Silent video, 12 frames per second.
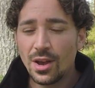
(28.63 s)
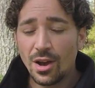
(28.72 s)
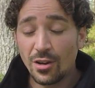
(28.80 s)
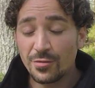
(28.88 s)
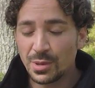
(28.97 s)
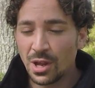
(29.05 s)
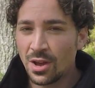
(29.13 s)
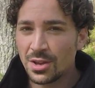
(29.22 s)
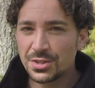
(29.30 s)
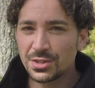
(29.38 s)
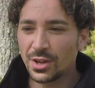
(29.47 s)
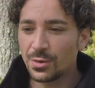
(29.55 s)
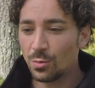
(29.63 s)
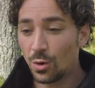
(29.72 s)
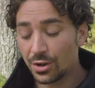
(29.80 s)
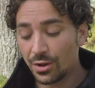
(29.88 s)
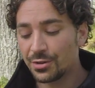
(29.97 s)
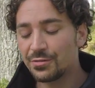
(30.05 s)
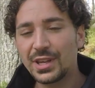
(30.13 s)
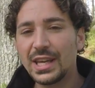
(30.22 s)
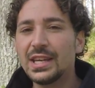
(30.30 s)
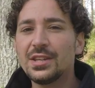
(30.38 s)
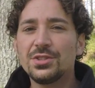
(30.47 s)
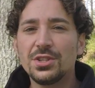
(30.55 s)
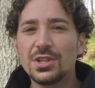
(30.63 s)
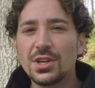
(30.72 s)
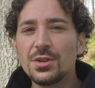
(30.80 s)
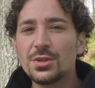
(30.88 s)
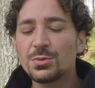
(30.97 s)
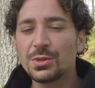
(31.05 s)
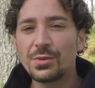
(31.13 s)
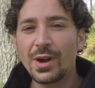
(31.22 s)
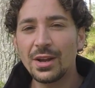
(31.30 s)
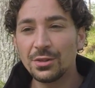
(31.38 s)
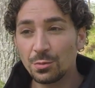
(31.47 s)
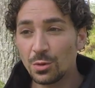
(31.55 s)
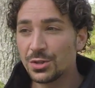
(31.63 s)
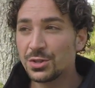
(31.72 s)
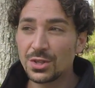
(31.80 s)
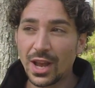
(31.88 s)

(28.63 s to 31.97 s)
I've been asked, like, what kind of gear do you use when you're out in the woods?